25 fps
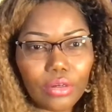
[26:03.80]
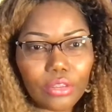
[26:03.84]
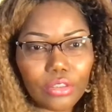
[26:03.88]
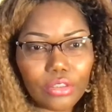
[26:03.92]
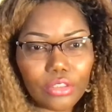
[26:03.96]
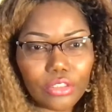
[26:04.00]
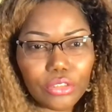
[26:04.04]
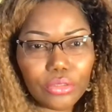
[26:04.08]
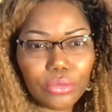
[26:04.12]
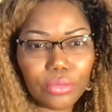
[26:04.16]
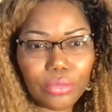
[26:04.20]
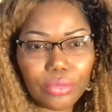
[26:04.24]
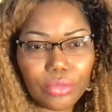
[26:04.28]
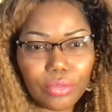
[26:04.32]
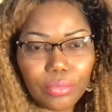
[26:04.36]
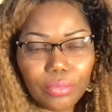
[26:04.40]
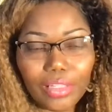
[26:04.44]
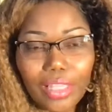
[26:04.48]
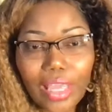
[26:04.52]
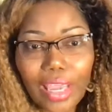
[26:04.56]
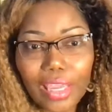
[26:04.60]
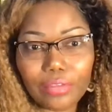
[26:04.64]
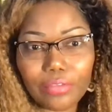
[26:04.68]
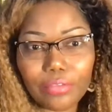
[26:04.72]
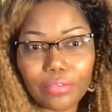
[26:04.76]
onto the
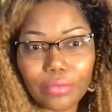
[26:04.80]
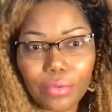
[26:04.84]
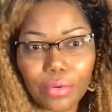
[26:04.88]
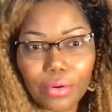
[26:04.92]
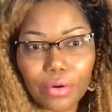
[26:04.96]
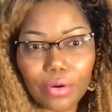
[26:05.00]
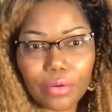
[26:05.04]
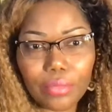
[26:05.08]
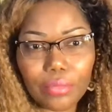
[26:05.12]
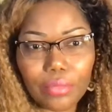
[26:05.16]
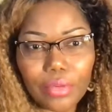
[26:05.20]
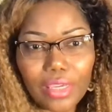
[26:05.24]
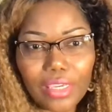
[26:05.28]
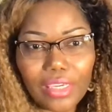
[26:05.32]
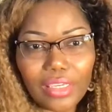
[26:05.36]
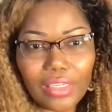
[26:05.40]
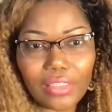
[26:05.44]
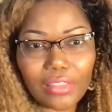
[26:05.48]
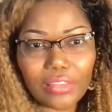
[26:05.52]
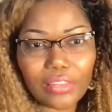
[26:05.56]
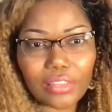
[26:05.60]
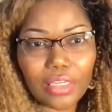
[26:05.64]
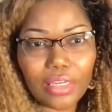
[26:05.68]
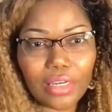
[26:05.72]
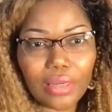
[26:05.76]
platform
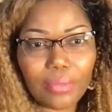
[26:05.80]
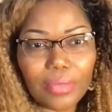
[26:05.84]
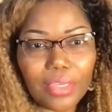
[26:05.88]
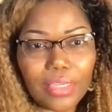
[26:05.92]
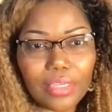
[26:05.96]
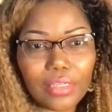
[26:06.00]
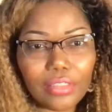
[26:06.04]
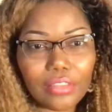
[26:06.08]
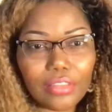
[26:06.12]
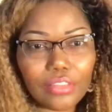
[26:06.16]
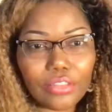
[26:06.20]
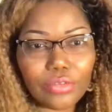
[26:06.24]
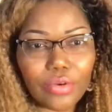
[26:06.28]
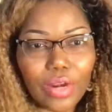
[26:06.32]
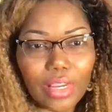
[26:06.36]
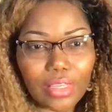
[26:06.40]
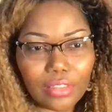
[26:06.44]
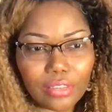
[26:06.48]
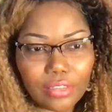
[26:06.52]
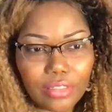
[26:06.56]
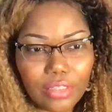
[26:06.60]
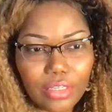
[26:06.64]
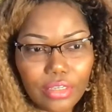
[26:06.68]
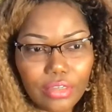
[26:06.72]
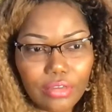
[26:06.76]
is coming
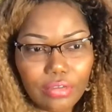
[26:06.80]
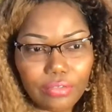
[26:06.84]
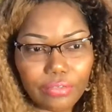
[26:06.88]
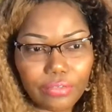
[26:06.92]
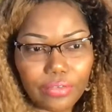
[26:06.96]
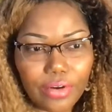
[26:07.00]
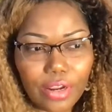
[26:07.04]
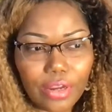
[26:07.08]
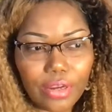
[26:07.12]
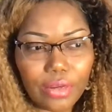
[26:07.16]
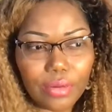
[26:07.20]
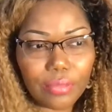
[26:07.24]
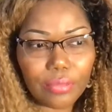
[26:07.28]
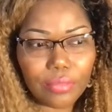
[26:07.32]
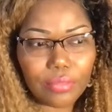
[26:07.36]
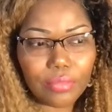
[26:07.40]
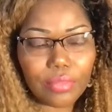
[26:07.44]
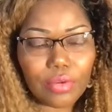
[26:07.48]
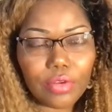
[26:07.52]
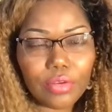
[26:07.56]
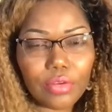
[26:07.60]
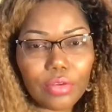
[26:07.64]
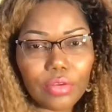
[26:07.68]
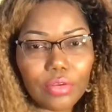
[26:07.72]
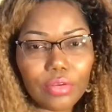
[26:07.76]
directly from
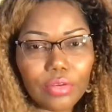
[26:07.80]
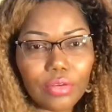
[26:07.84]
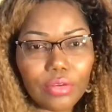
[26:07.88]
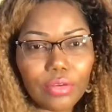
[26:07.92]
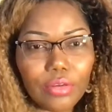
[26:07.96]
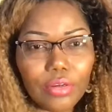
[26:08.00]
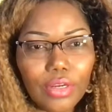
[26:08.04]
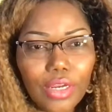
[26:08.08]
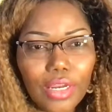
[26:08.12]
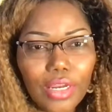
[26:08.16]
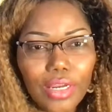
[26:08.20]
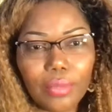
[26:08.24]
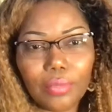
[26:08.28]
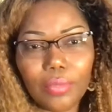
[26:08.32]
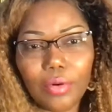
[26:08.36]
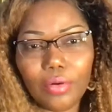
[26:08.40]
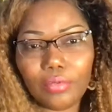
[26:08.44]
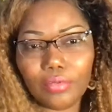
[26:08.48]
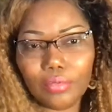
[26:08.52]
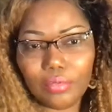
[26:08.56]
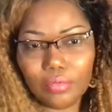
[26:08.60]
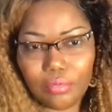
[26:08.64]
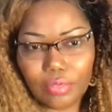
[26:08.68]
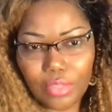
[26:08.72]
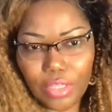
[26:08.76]

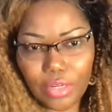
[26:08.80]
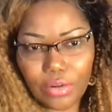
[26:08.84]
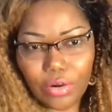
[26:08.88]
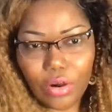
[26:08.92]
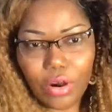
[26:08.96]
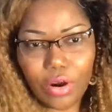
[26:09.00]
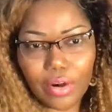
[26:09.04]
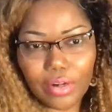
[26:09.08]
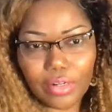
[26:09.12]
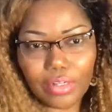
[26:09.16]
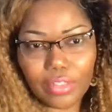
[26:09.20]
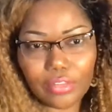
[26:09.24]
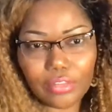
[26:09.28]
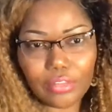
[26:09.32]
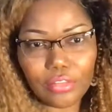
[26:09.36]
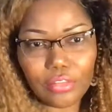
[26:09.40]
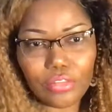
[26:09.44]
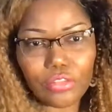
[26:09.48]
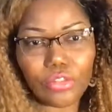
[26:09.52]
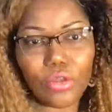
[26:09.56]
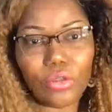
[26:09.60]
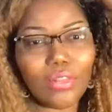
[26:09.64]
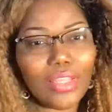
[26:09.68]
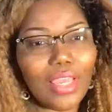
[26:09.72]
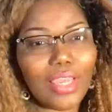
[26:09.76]
artists.
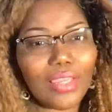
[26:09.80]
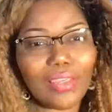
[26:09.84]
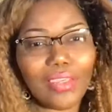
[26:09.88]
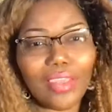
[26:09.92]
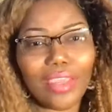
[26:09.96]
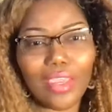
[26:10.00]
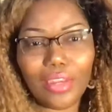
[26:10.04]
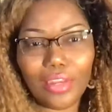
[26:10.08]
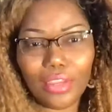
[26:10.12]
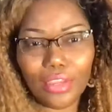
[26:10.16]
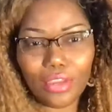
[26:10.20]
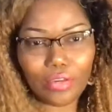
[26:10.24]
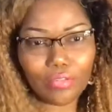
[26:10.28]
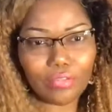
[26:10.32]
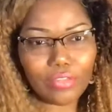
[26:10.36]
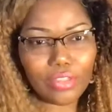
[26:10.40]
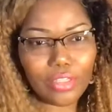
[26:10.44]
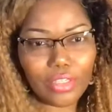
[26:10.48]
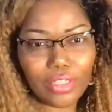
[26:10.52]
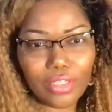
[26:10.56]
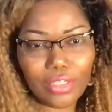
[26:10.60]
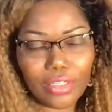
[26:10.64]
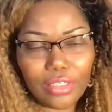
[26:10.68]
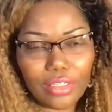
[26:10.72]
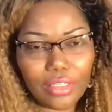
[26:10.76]
So like any of
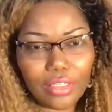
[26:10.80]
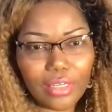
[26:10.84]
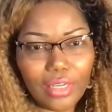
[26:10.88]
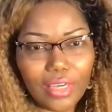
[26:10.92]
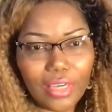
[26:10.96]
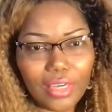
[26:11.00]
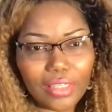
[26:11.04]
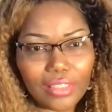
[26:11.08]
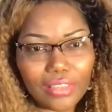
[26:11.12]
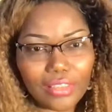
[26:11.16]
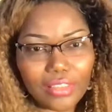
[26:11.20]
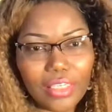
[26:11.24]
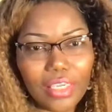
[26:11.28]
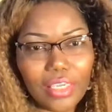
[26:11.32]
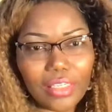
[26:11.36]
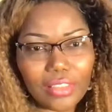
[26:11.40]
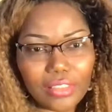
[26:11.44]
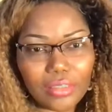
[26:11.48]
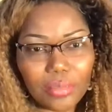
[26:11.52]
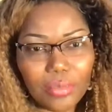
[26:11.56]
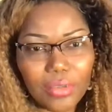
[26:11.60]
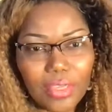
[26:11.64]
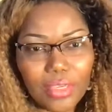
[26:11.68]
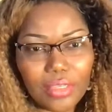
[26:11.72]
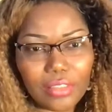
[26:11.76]
the
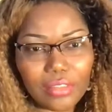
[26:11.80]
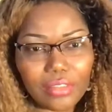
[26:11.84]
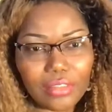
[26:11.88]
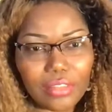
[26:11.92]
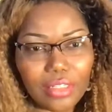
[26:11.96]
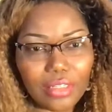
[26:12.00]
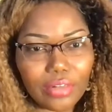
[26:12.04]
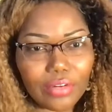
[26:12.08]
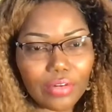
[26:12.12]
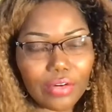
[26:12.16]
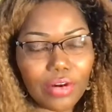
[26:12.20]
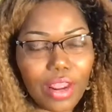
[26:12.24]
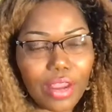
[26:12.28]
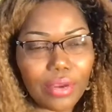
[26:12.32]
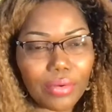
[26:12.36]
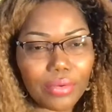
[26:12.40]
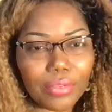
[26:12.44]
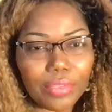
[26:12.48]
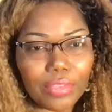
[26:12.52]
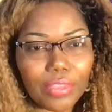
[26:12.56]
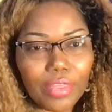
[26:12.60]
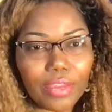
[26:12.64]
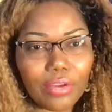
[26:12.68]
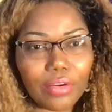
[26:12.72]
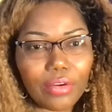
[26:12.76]
DSPs that are
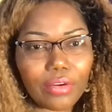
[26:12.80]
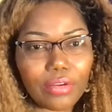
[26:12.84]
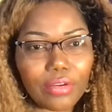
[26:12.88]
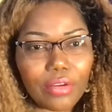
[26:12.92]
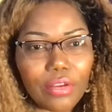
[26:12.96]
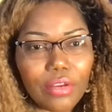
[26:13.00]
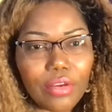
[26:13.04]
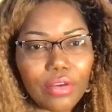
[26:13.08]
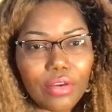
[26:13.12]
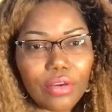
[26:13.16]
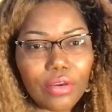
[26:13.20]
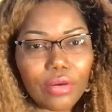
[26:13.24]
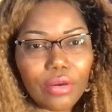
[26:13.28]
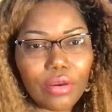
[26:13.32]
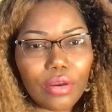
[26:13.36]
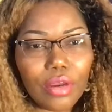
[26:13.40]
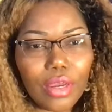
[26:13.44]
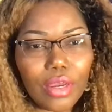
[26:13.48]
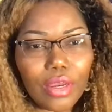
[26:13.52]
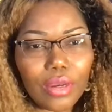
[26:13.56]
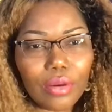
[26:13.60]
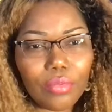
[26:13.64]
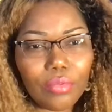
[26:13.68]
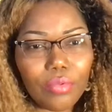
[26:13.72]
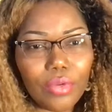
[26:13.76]
out there,
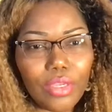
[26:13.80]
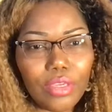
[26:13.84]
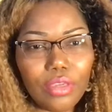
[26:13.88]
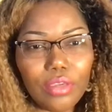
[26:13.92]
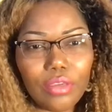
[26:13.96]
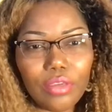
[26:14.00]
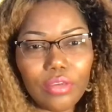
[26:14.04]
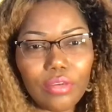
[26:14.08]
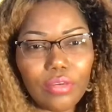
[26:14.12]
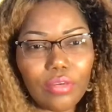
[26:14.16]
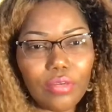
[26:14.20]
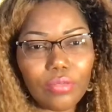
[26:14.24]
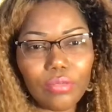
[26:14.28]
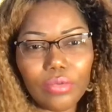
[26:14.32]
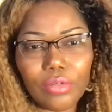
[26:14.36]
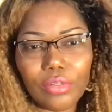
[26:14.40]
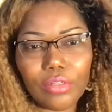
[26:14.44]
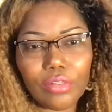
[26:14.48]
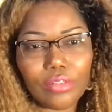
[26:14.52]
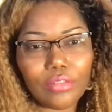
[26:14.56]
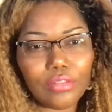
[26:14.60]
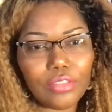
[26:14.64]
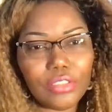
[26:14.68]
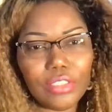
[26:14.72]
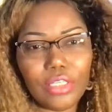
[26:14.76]
we
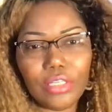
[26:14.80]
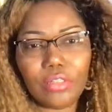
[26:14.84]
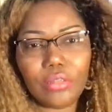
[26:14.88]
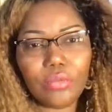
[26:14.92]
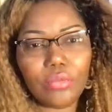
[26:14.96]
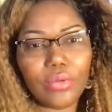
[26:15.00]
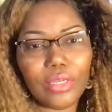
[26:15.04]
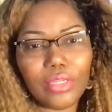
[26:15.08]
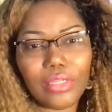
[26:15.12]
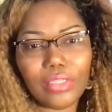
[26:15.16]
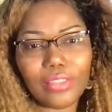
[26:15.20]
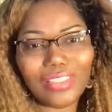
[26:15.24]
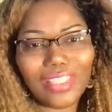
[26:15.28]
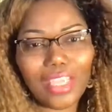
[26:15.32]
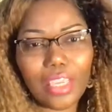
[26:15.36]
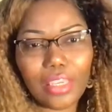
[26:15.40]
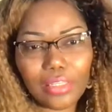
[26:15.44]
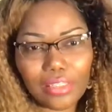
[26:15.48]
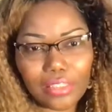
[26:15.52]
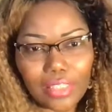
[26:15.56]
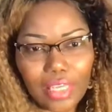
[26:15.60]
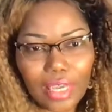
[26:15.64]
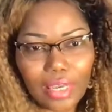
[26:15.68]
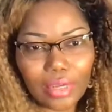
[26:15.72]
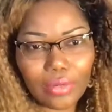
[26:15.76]
will deal with
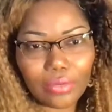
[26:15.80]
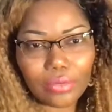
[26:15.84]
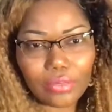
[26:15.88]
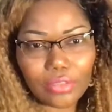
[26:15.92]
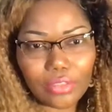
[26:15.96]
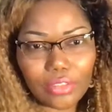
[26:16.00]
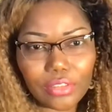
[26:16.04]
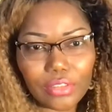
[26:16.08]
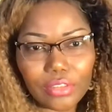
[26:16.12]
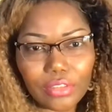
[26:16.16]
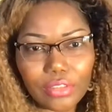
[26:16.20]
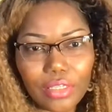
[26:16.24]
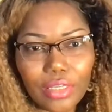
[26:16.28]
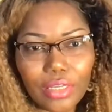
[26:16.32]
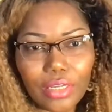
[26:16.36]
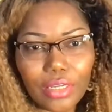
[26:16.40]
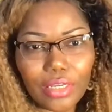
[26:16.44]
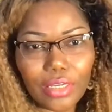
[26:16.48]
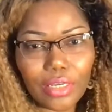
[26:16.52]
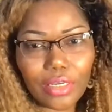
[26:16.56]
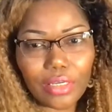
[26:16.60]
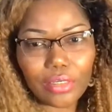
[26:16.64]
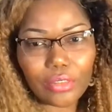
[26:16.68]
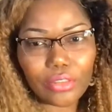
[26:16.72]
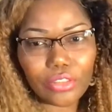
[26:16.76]
takedowns
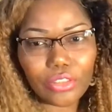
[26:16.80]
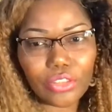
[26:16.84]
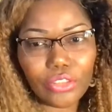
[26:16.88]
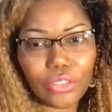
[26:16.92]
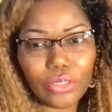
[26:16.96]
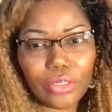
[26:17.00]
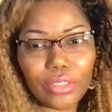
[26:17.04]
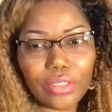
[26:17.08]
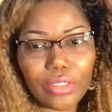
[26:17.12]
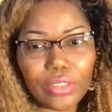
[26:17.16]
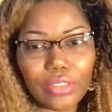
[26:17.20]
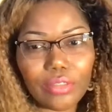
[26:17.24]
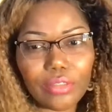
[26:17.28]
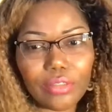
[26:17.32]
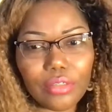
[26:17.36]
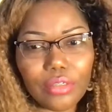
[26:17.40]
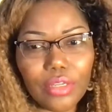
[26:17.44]
should